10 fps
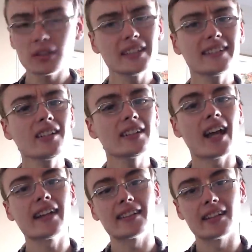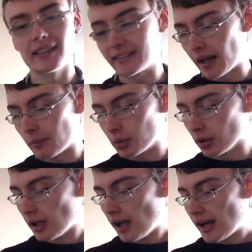but it's still a nice little
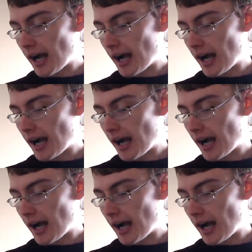example.